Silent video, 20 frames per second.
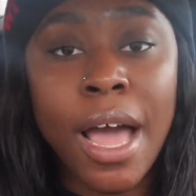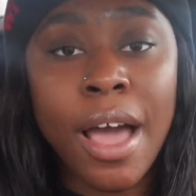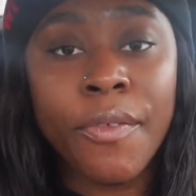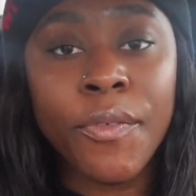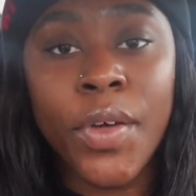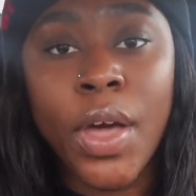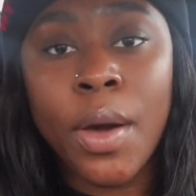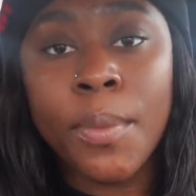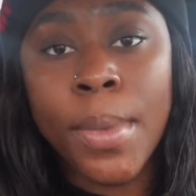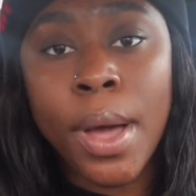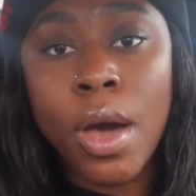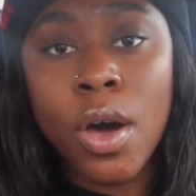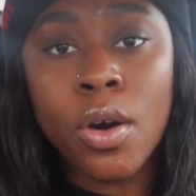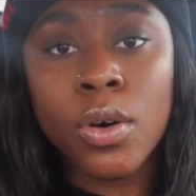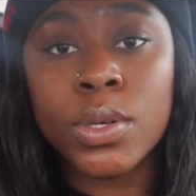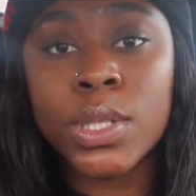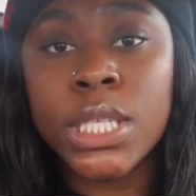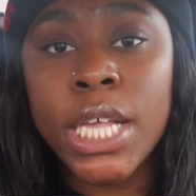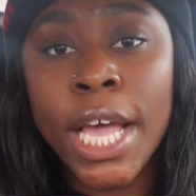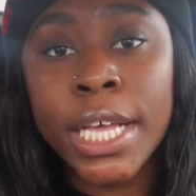I file my
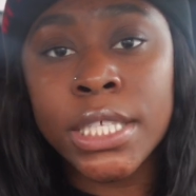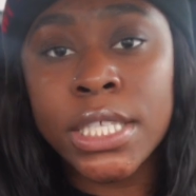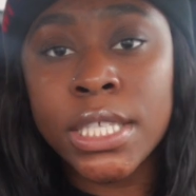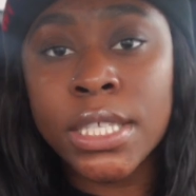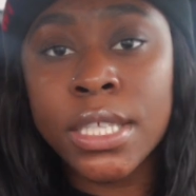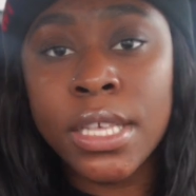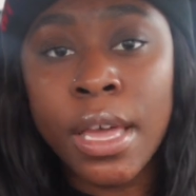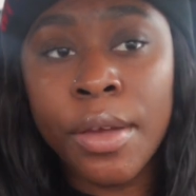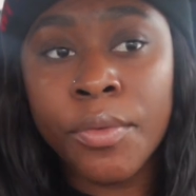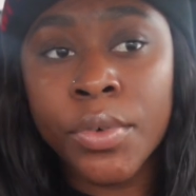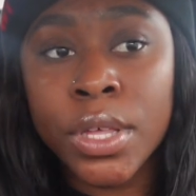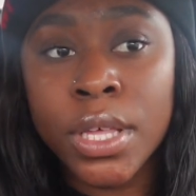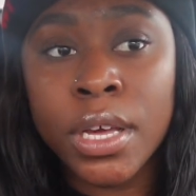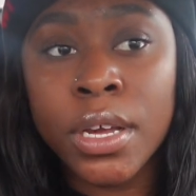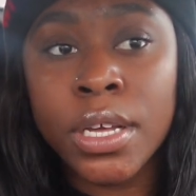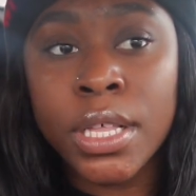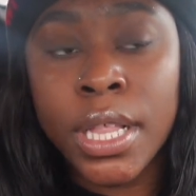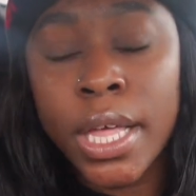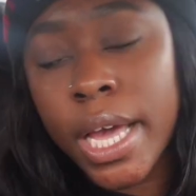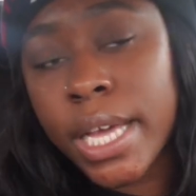own taxes every
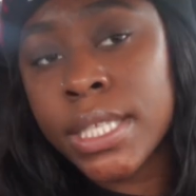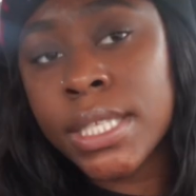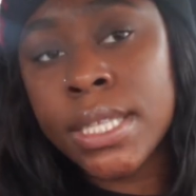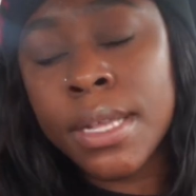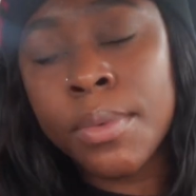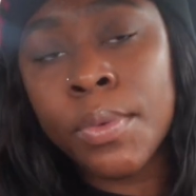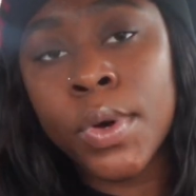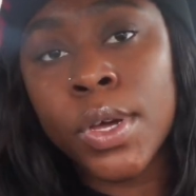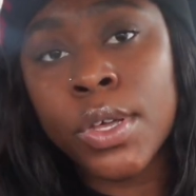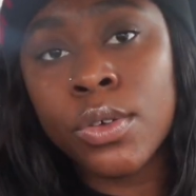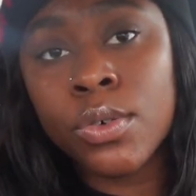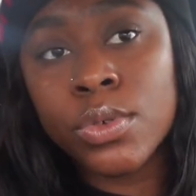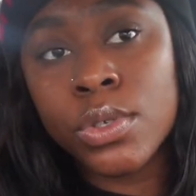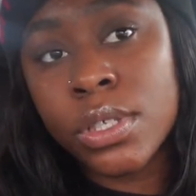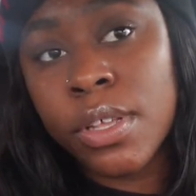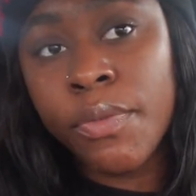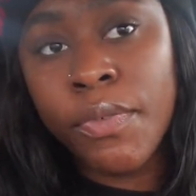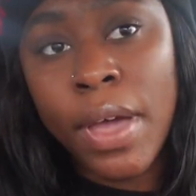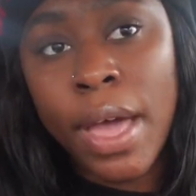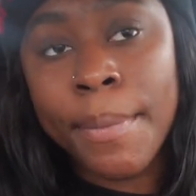year. Yes, someone used
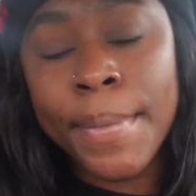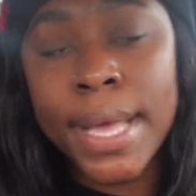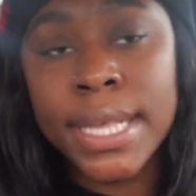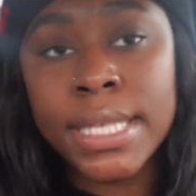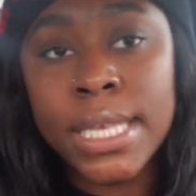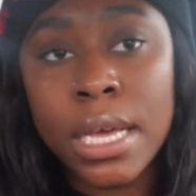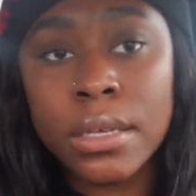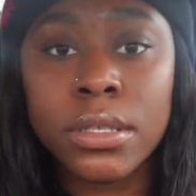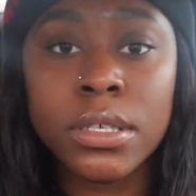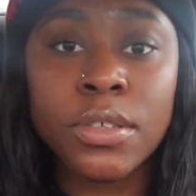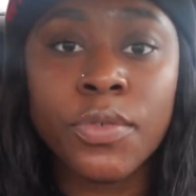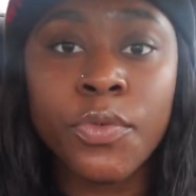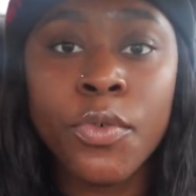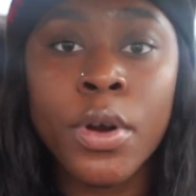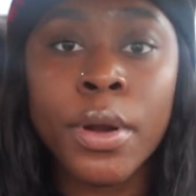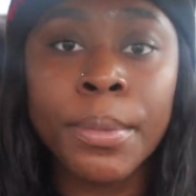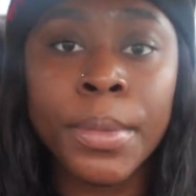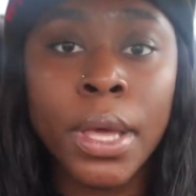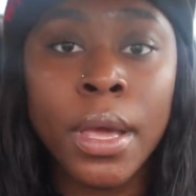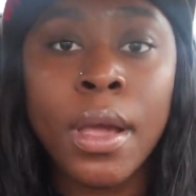to file my taxes
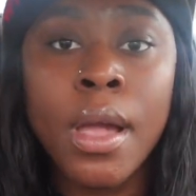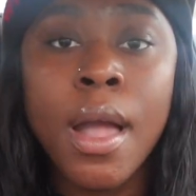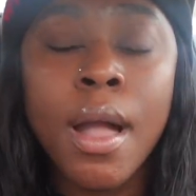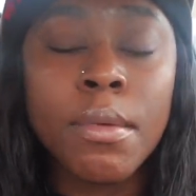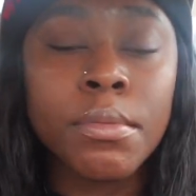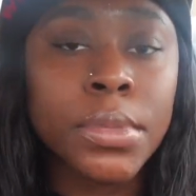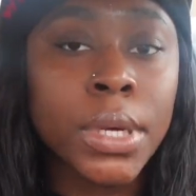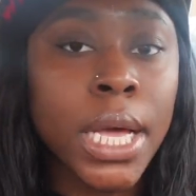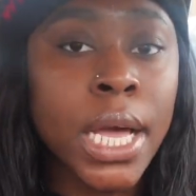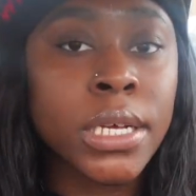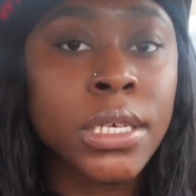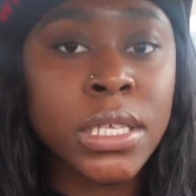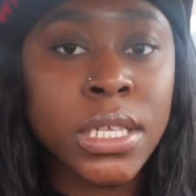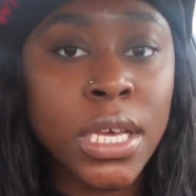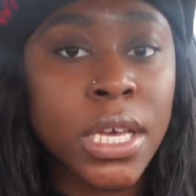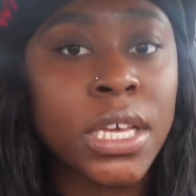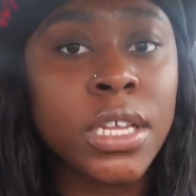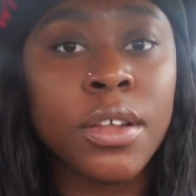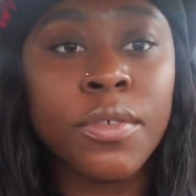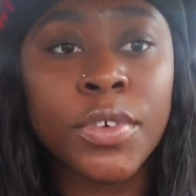for me, but as an
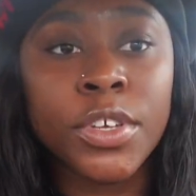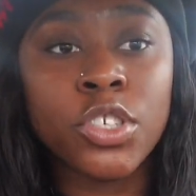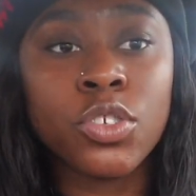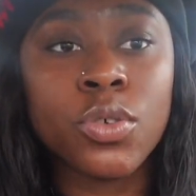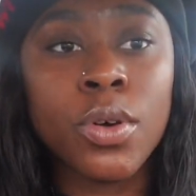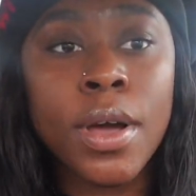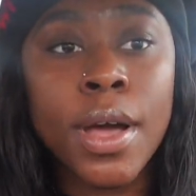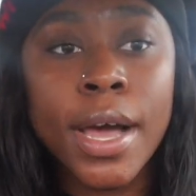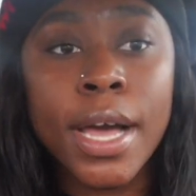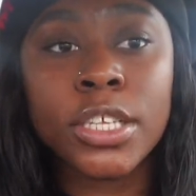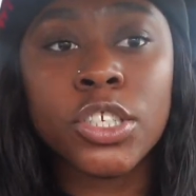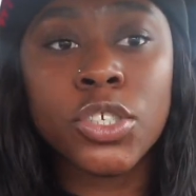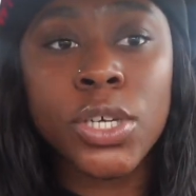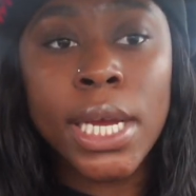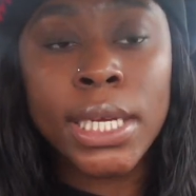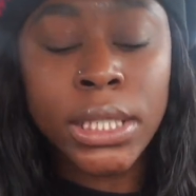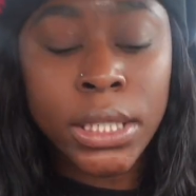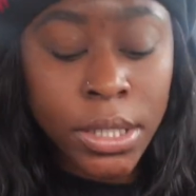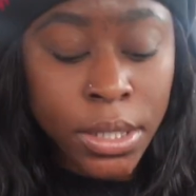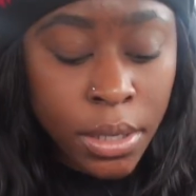individual
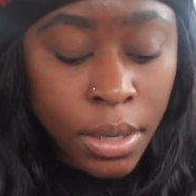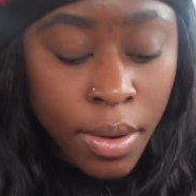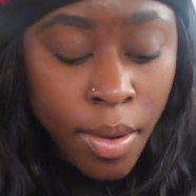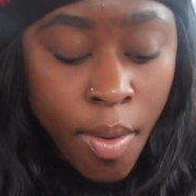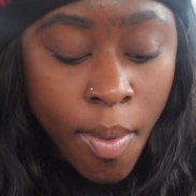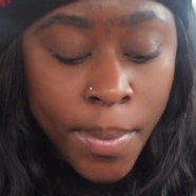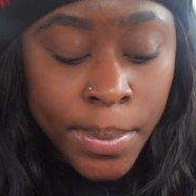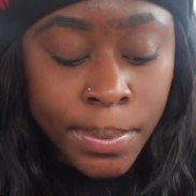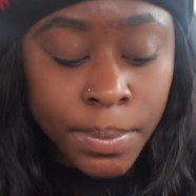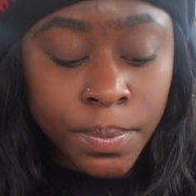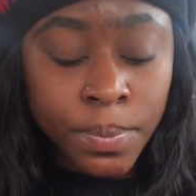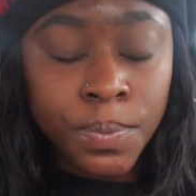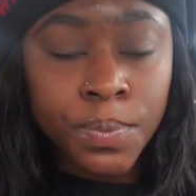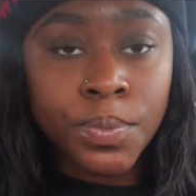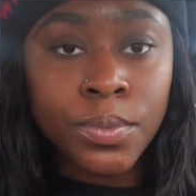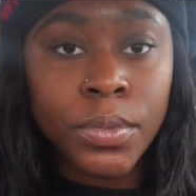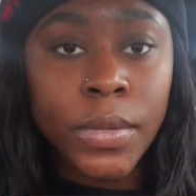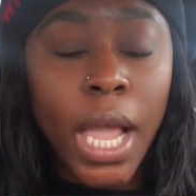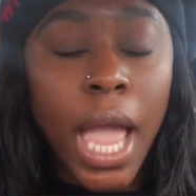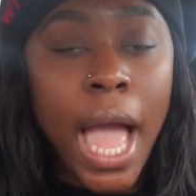contractor,
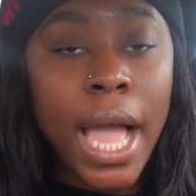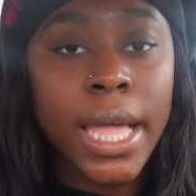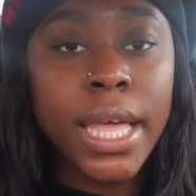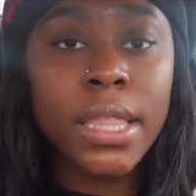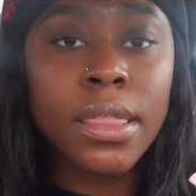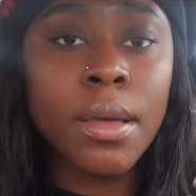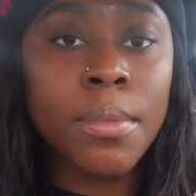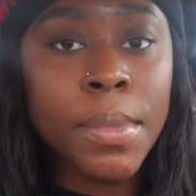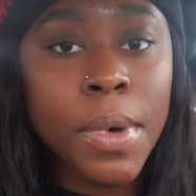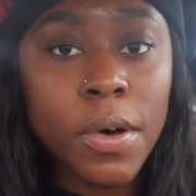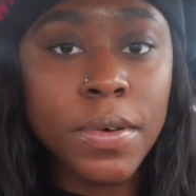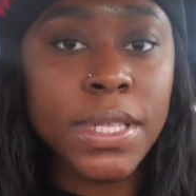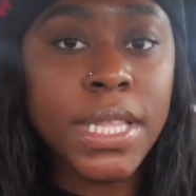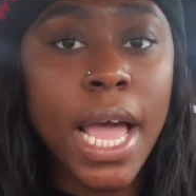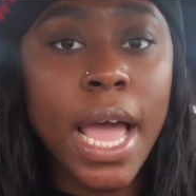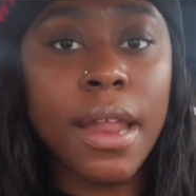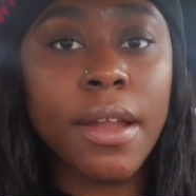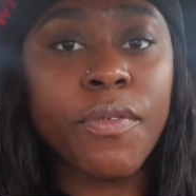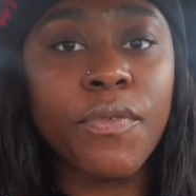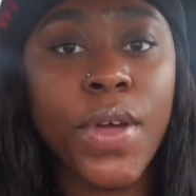I get the most
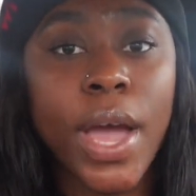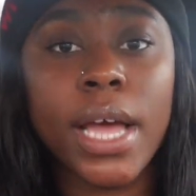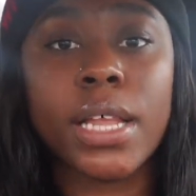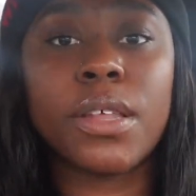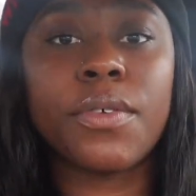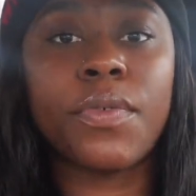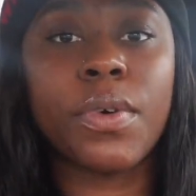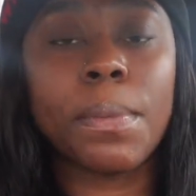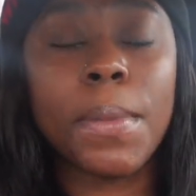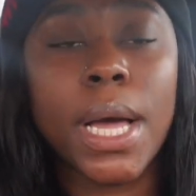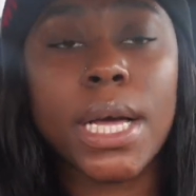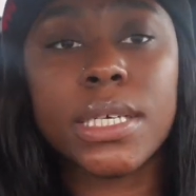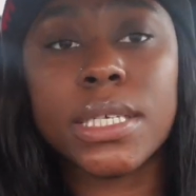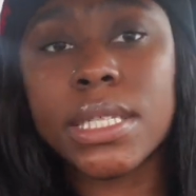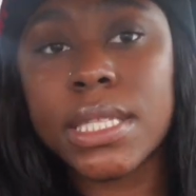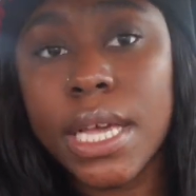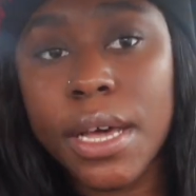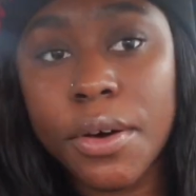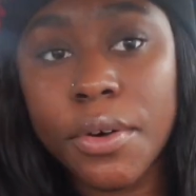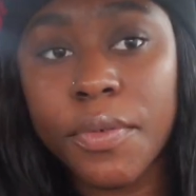out of filing for
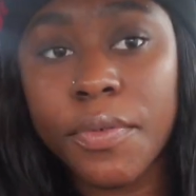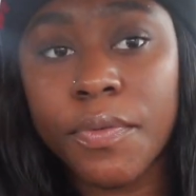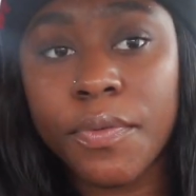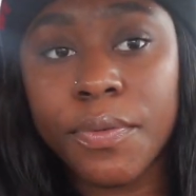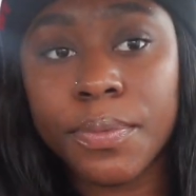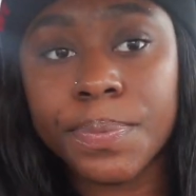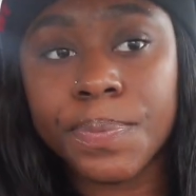myself.